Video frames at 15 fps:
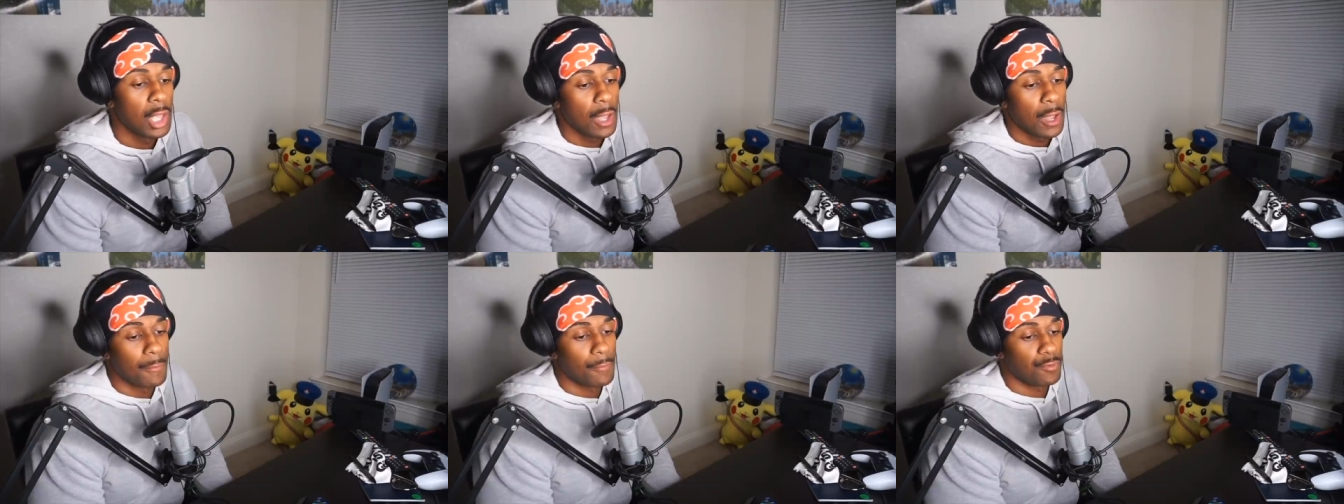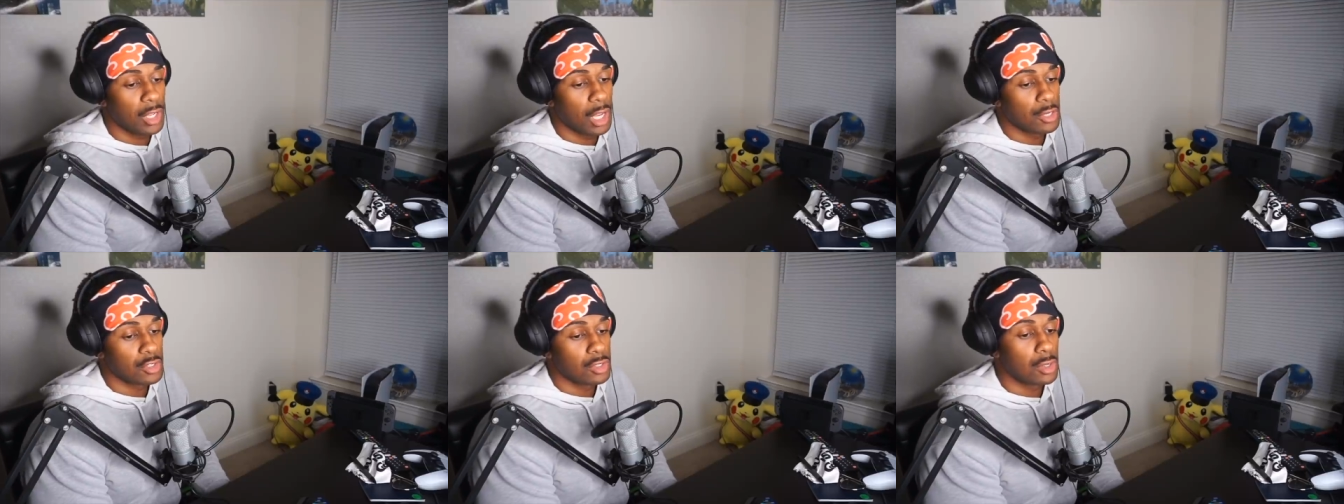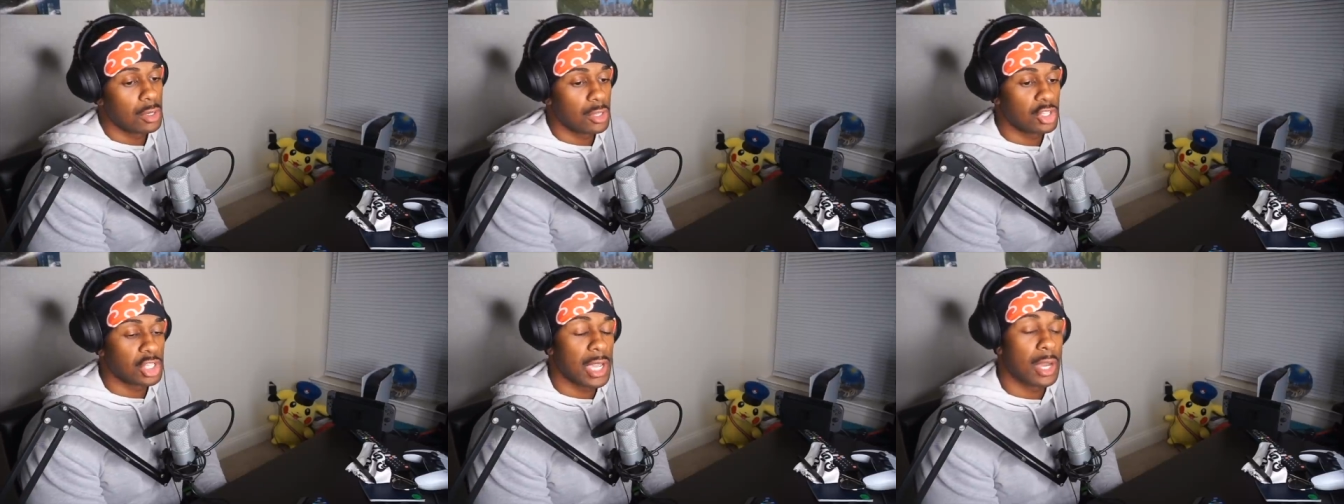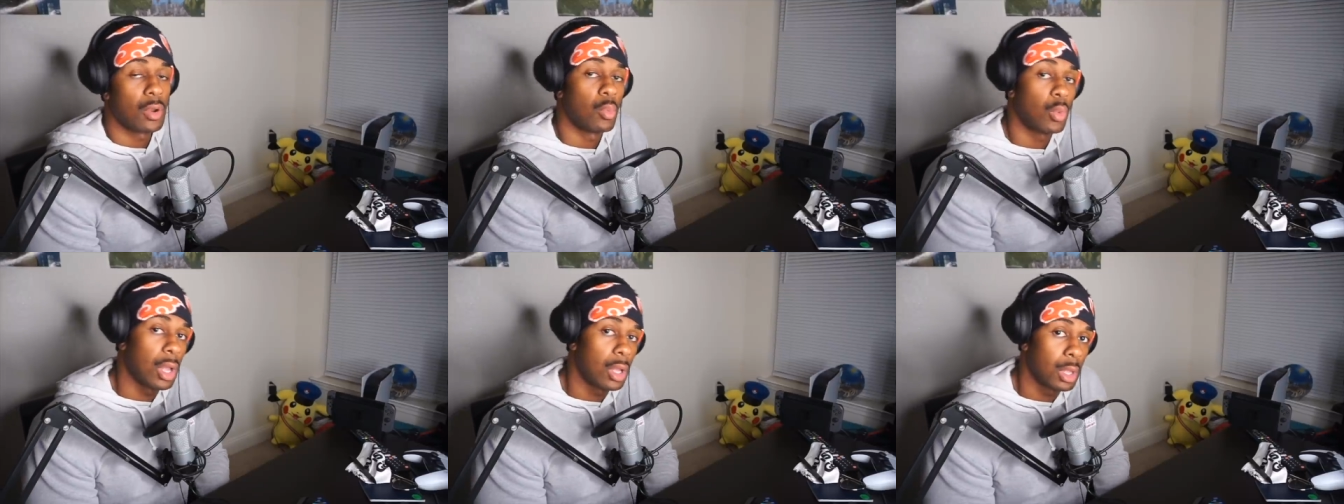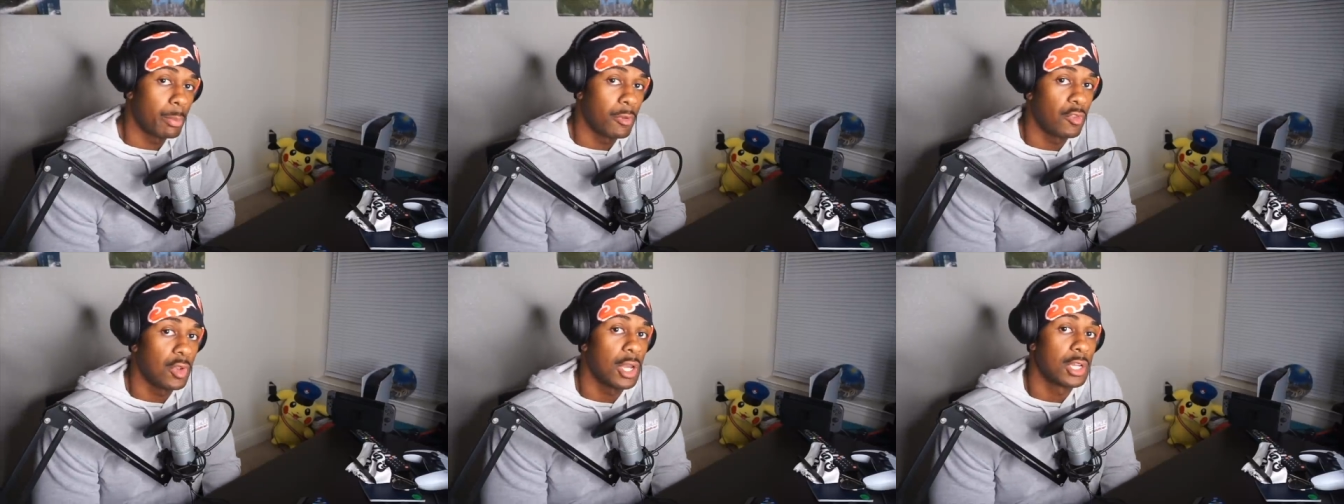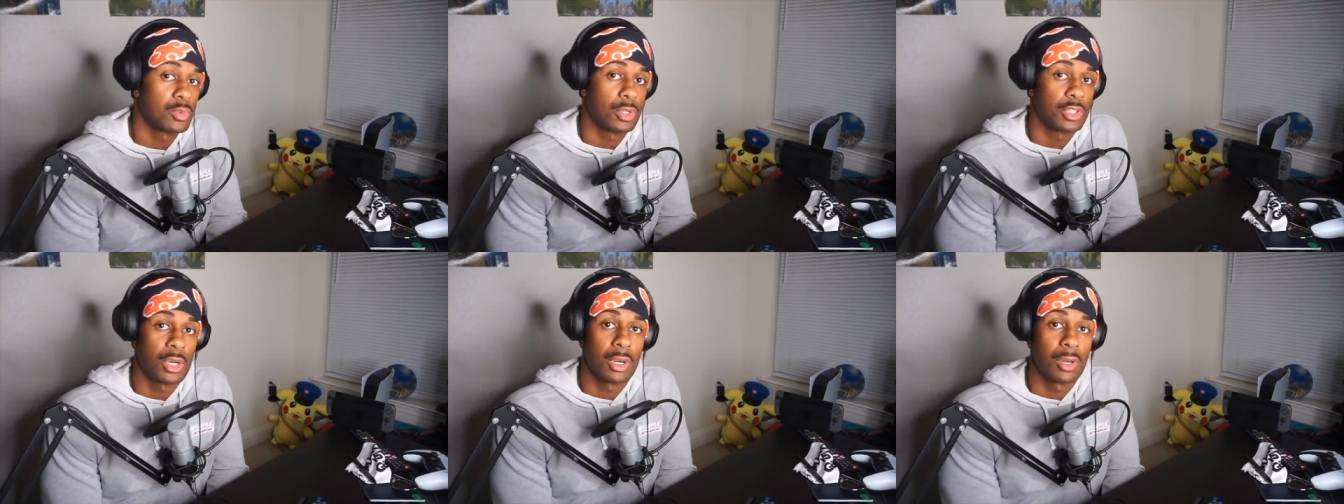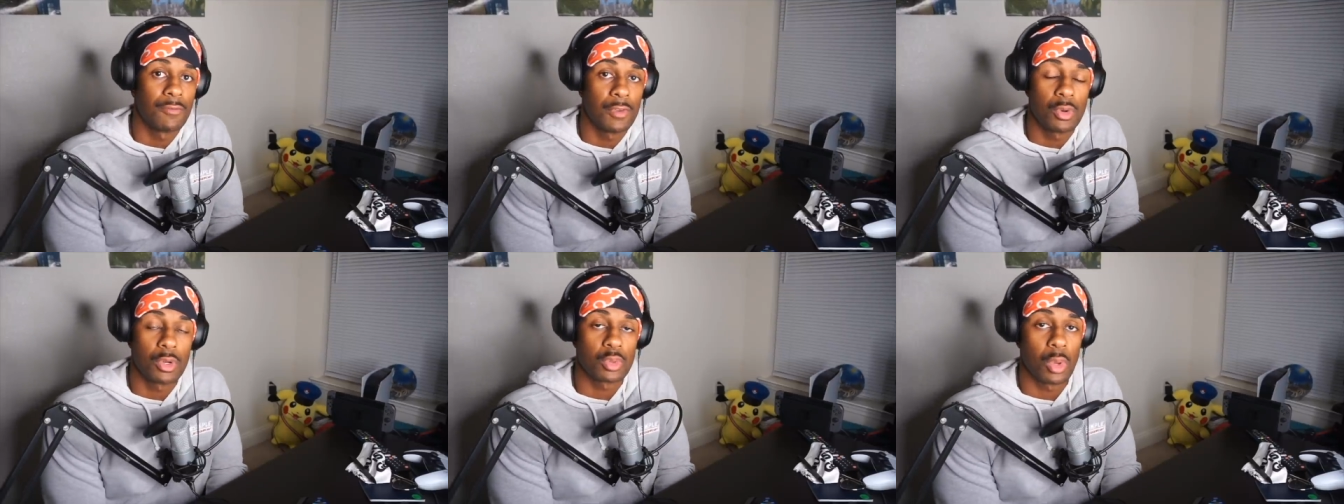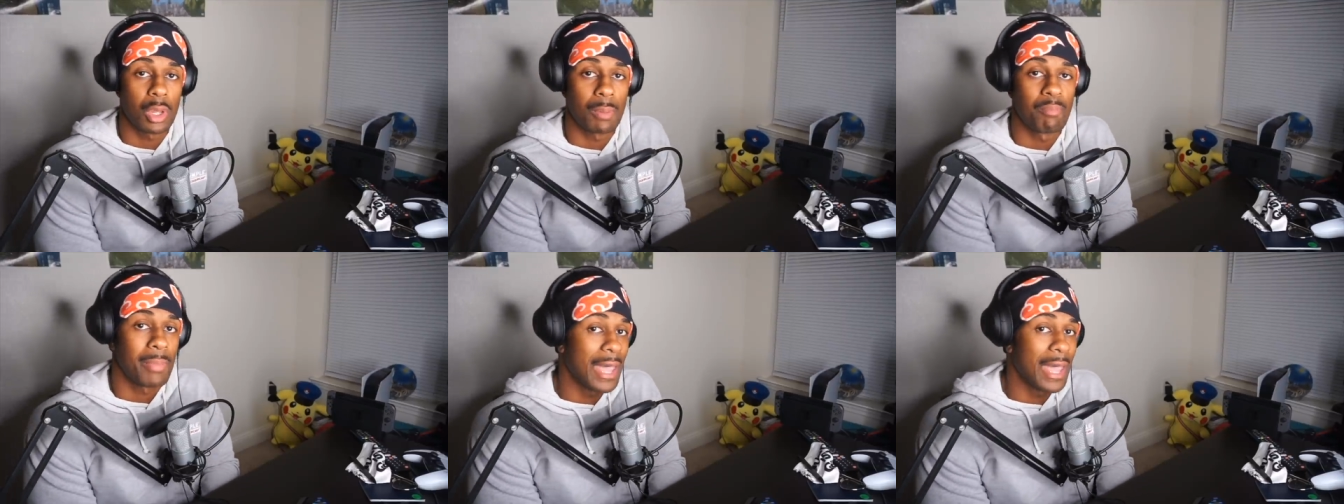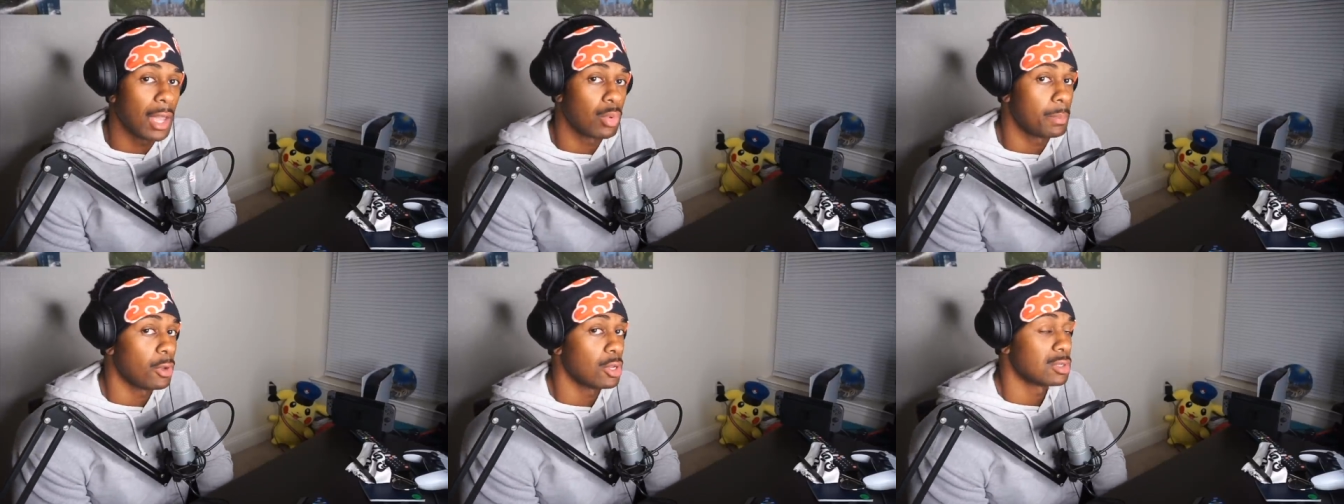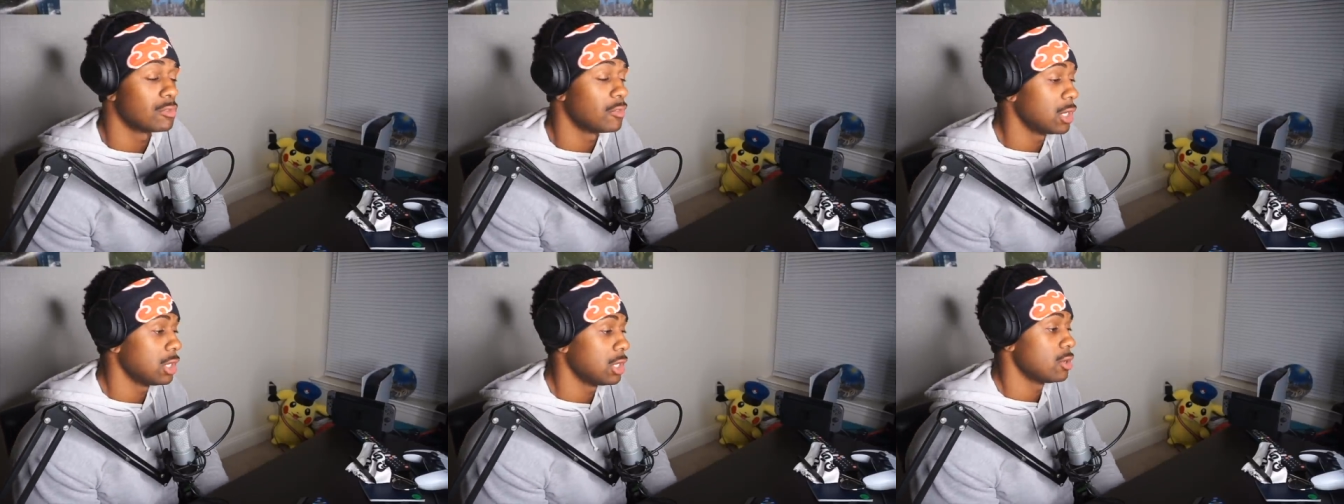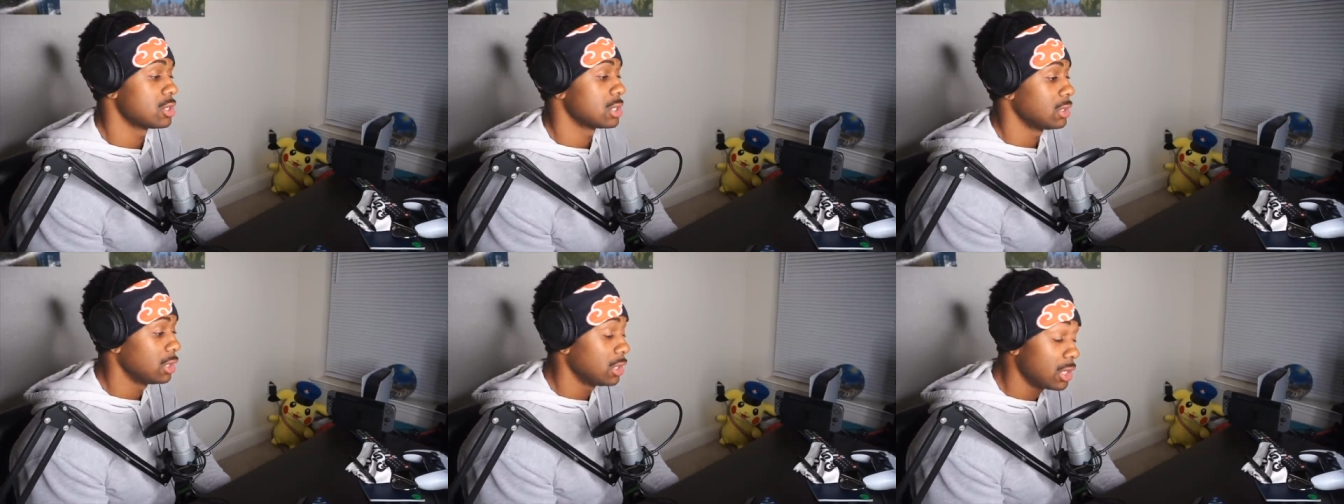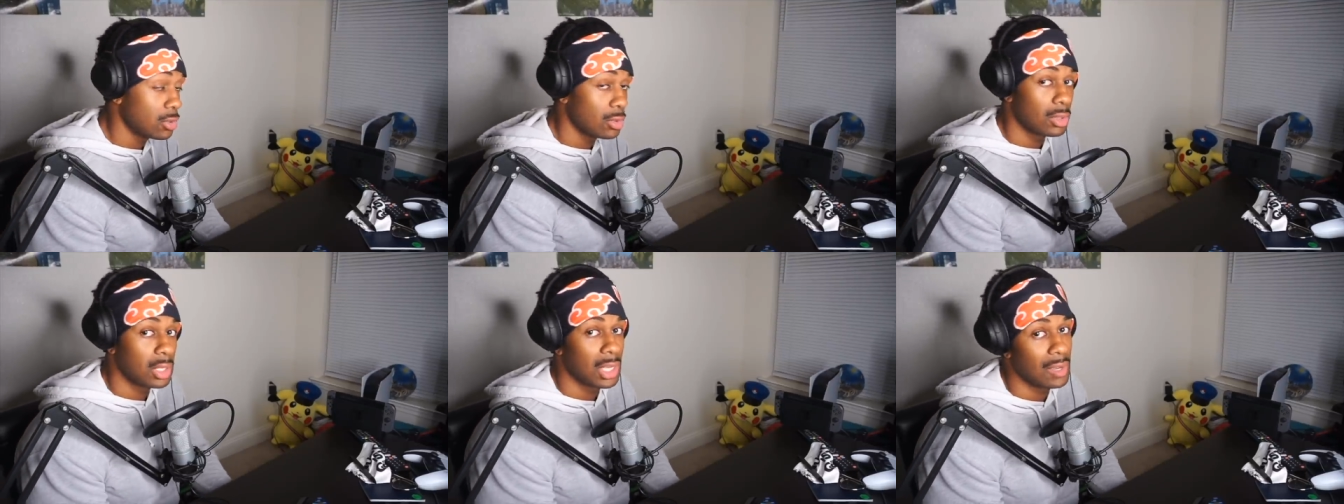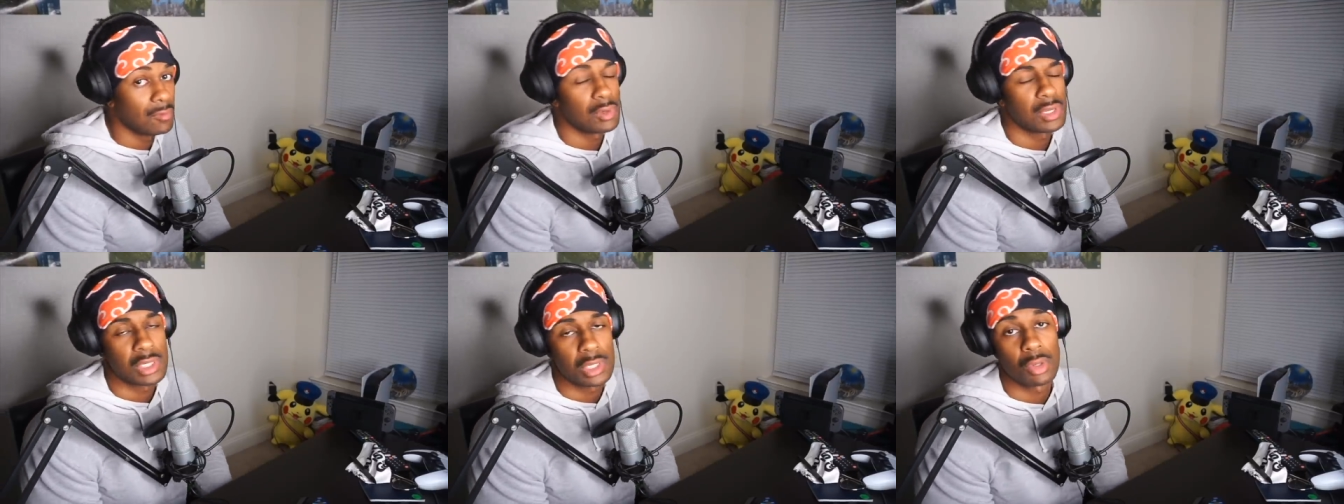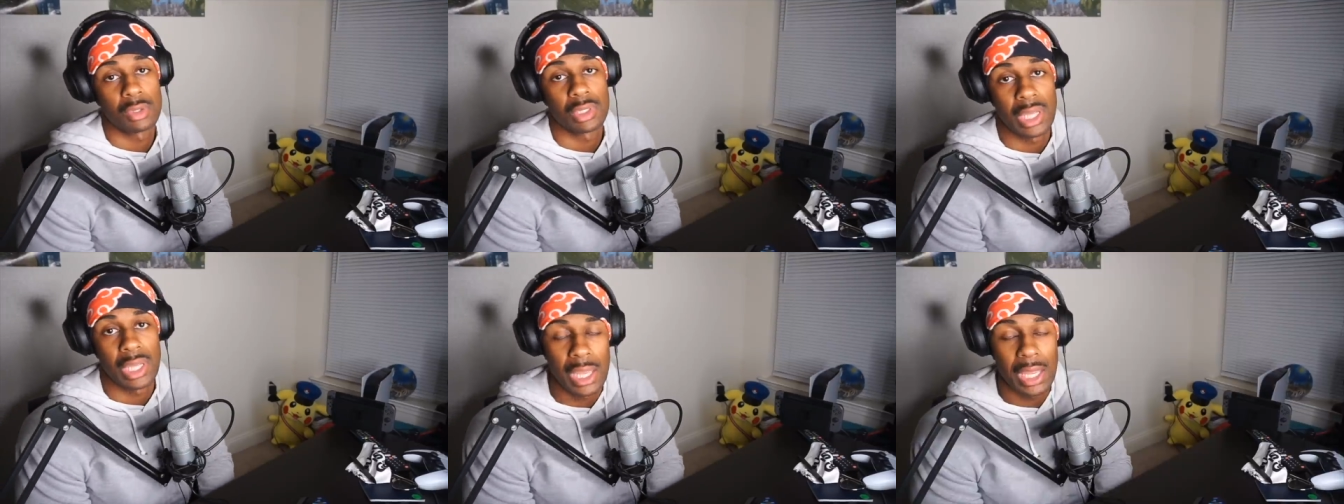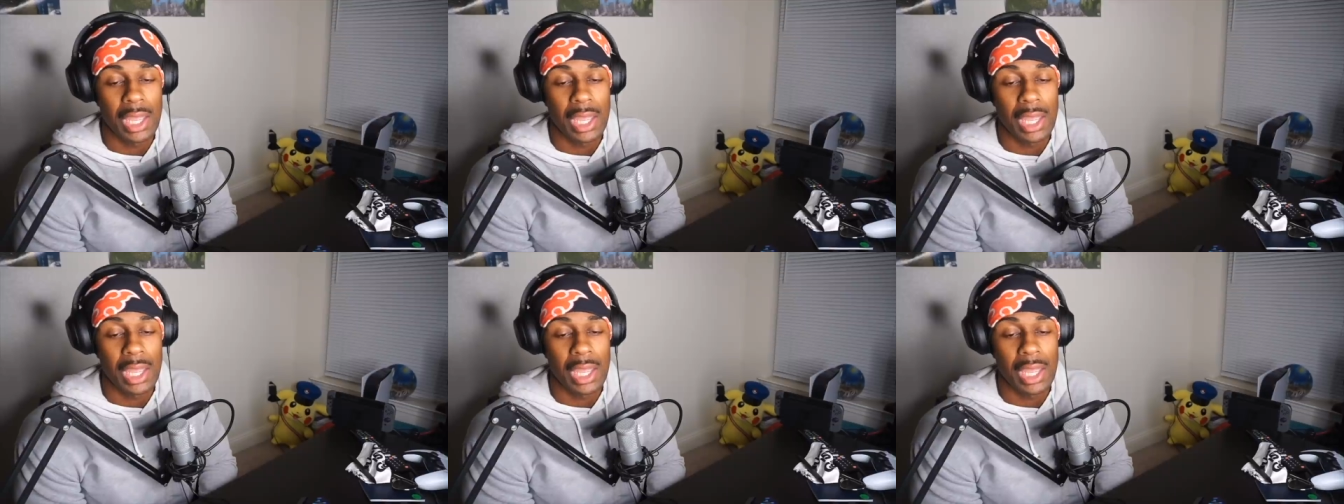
If you guys are new to the channel, welcome. If you guys are returning viewers, welcome back. We post videos literally every single day.